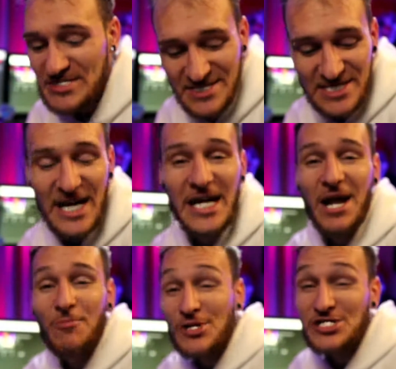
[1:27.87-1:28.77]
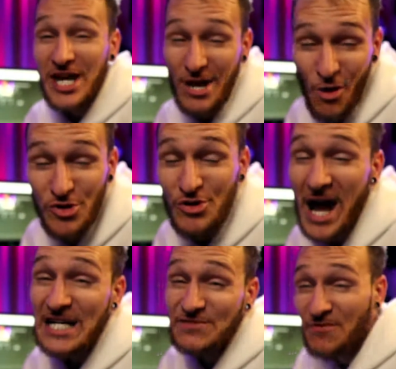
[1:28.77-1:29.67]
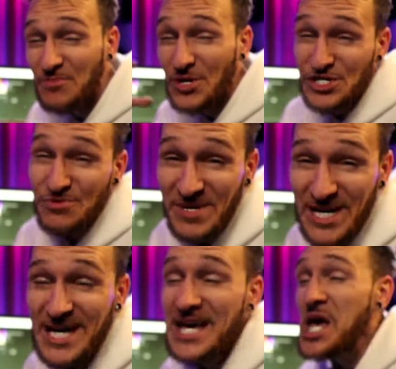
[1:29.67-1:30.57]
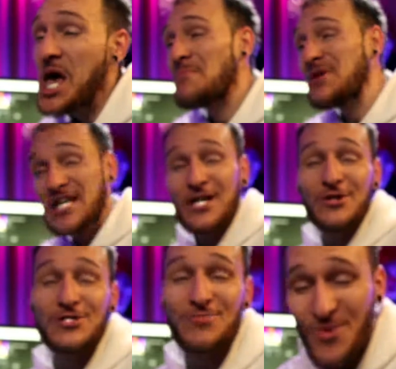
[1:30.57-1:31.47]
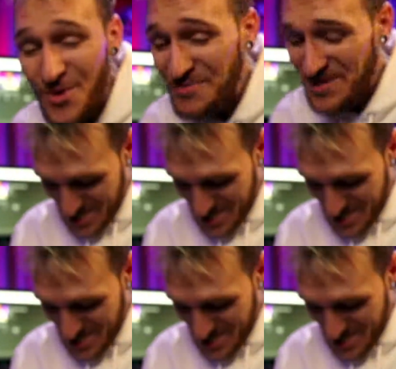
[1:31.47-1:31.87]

And I appreciate all you guys for pushing me and being there to support me.